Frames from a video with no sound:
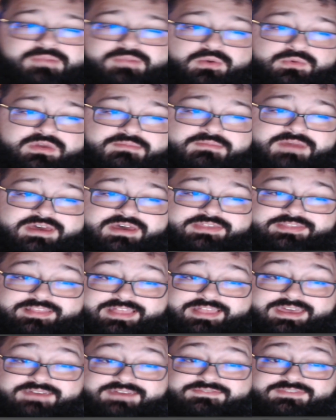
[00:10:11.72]
Pokemon
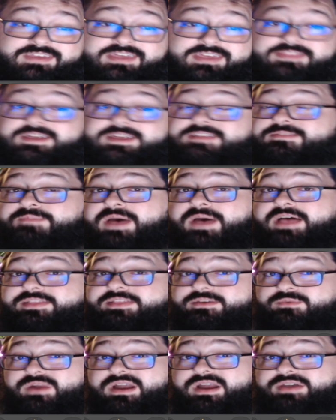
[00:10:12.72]
left, and that's
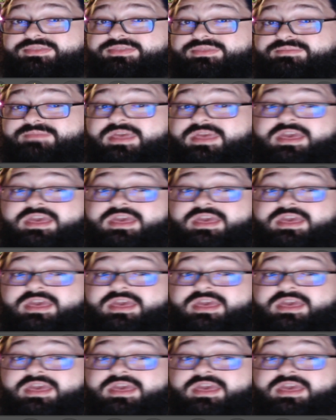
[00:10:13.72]
Poliwrath.